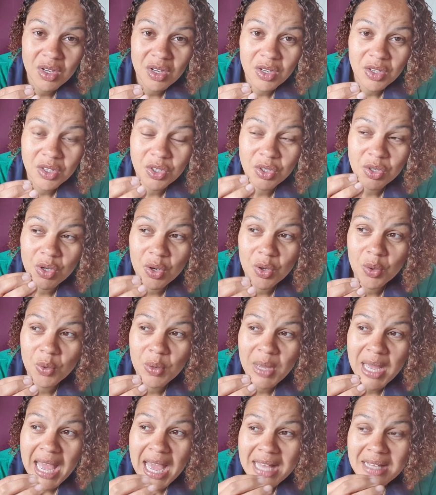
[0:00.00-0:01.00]
and
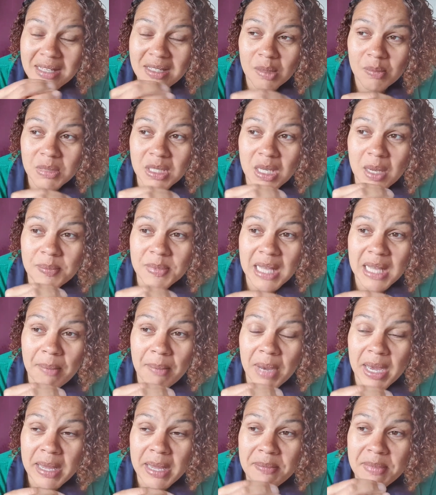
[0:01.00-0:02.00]
sometimes that
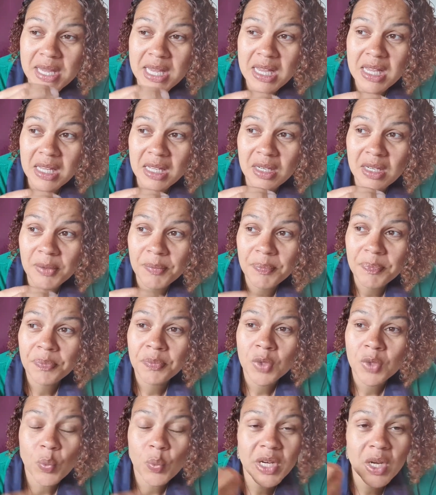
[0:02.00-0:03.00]
might mean
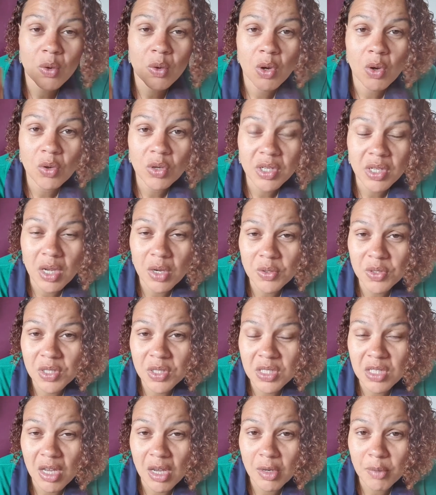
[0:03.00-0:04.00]
we no longer go to
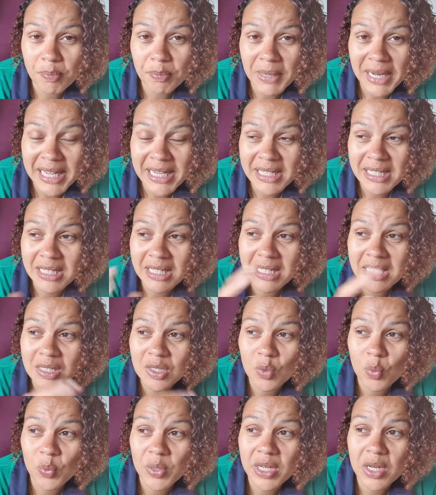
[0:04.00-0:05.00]
certain
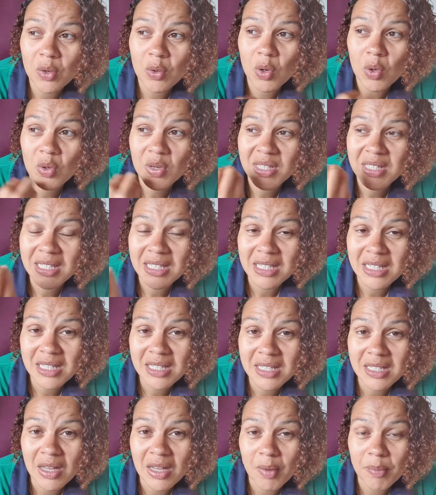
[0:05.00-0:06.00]
places, we no longer see
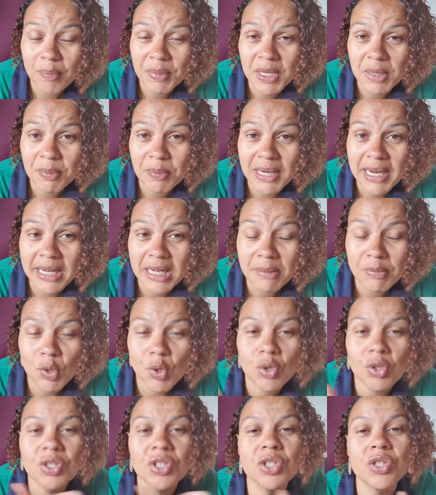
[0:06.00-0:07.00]
certain people
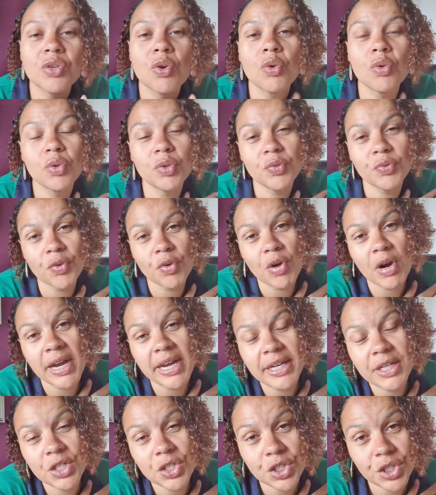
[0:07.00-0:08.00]
anymore, because it's not good for our
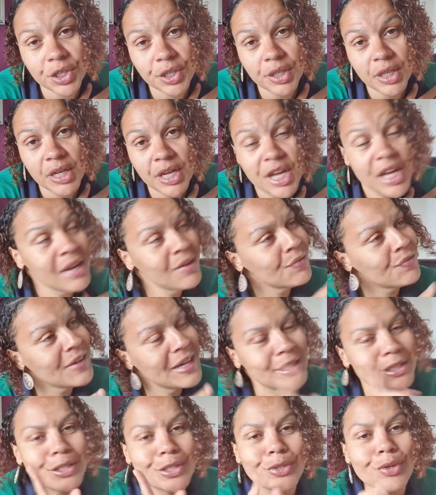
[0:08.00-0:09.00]
energy. In
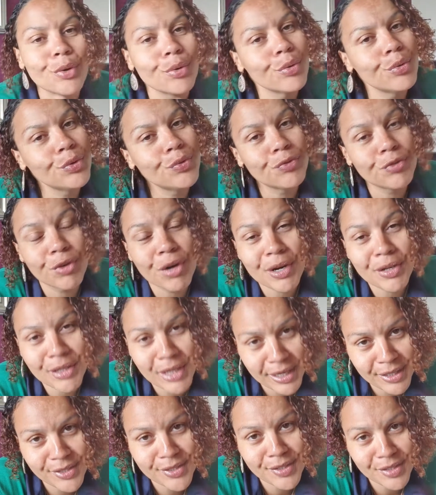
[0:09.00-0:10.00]
fact, it's not good for our
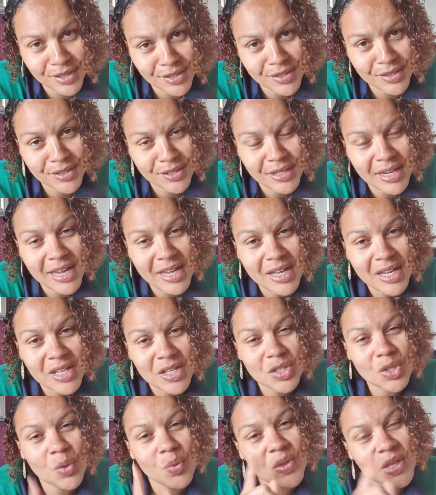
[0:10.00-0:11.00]
niceness.
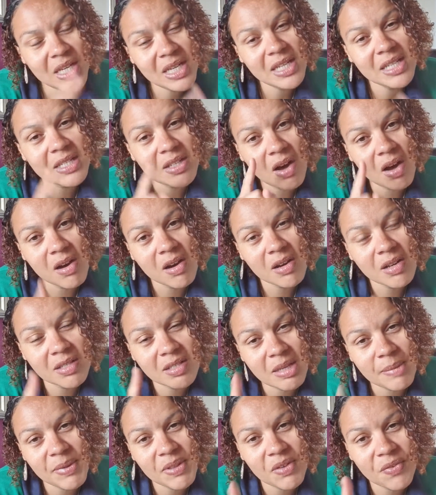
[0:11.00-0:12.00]
So these are
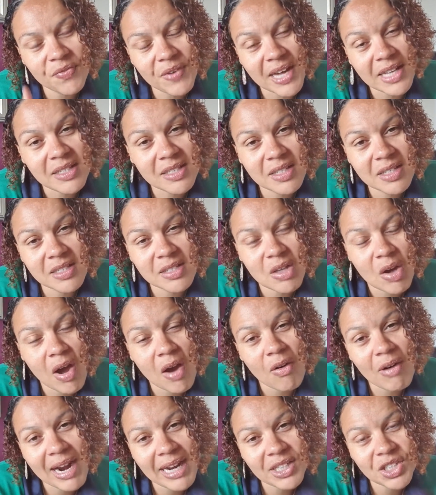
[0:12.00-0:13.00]
some of the factors that
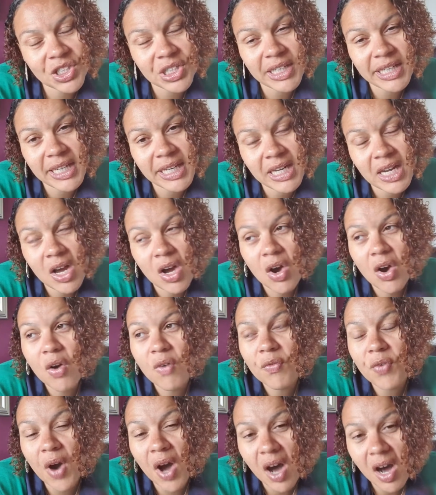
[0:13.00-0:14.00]
are actually
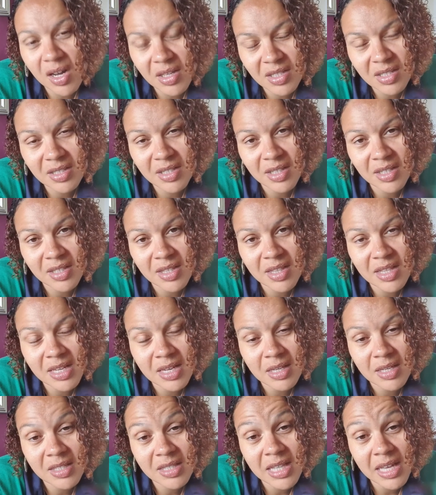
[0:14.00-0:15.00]
for us to
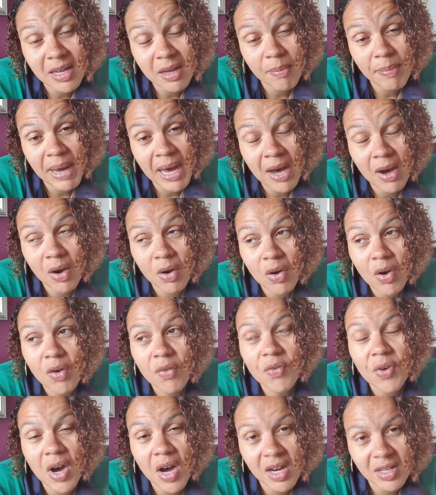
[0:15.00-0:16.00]
think about,
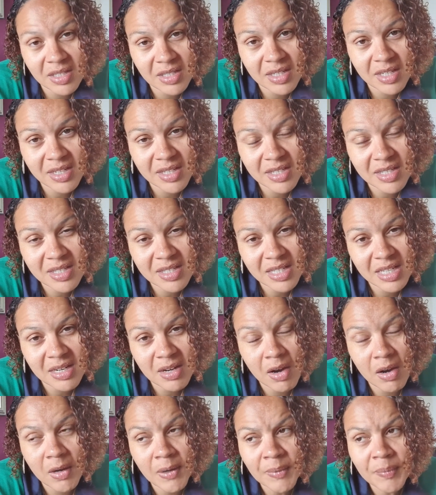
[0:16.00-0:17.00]
for us to
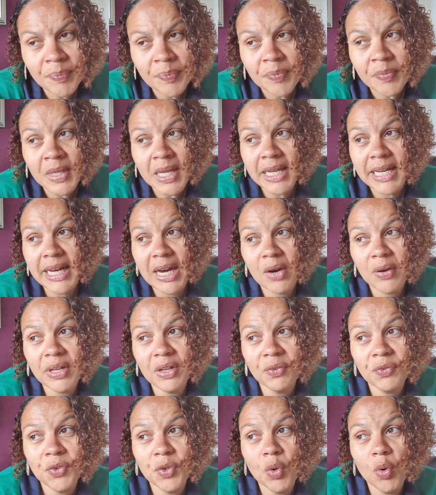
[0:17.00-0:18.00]
consider. Now,
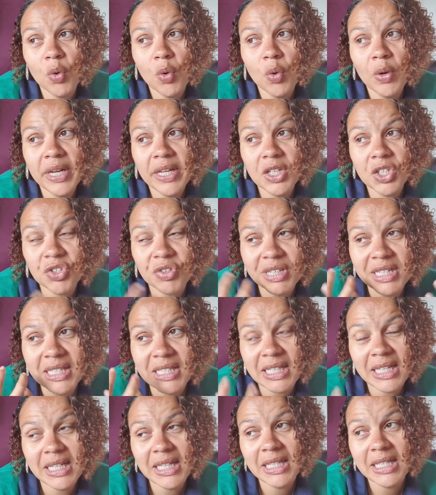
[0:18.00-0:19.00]
if you're
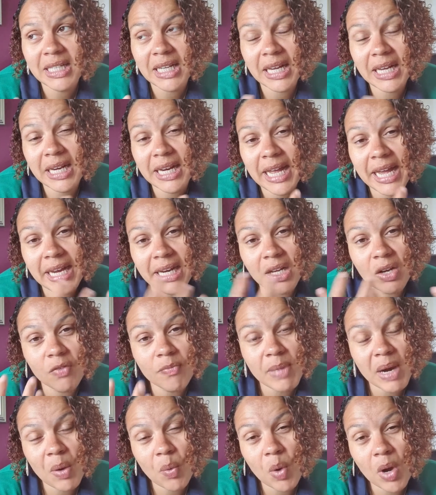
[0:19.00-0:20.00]
interested in any of
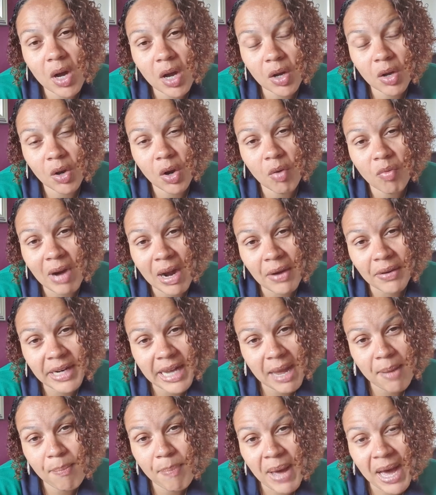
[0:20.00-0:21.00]
my work around
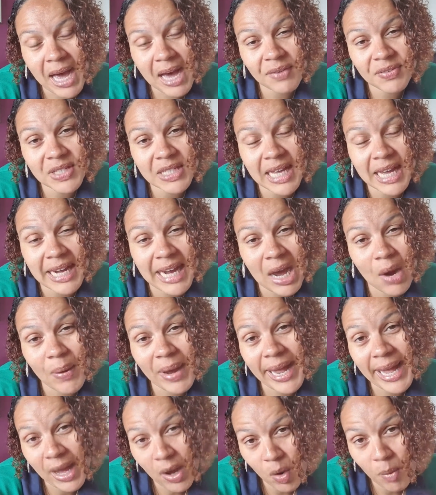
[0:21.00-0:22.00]
empaths and how I
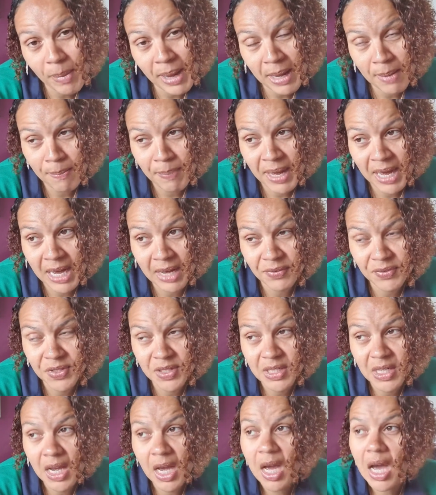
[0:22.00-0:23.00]
help
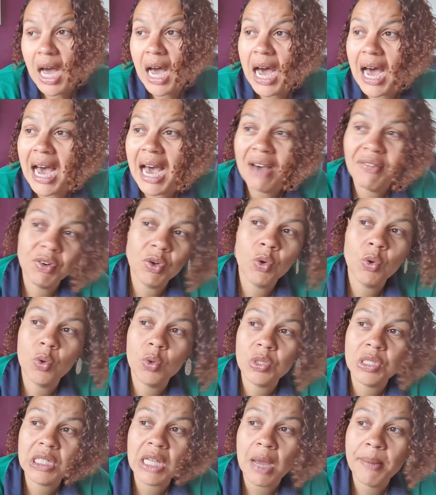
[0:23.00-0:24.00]
empaths, I have a
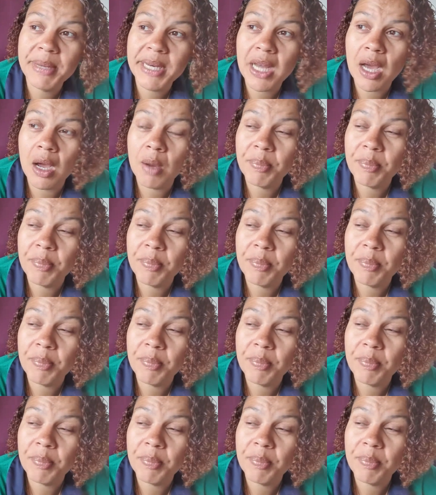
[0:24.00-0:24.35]
course coming up